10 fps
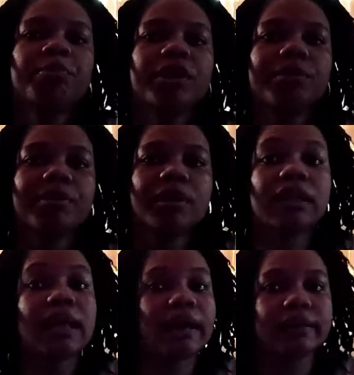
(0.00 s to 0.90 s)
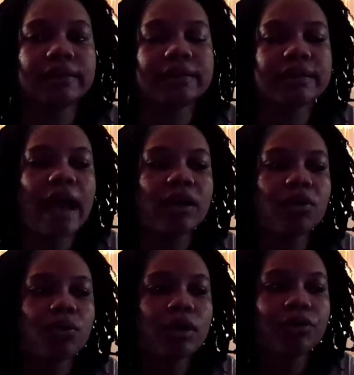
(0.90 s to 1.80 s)
people like this. I don't
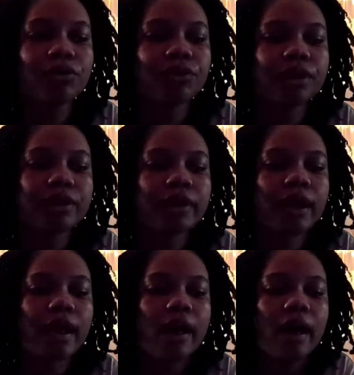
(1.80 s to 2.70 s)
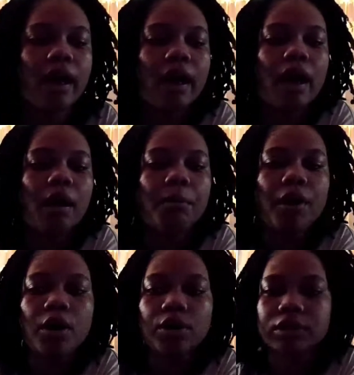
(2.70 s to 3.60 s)
want to read
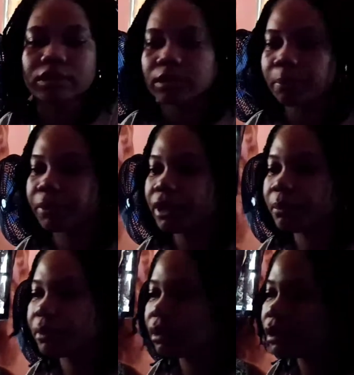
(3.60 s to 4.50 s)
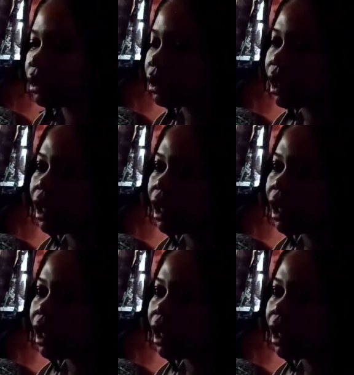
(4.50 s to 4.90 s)
about people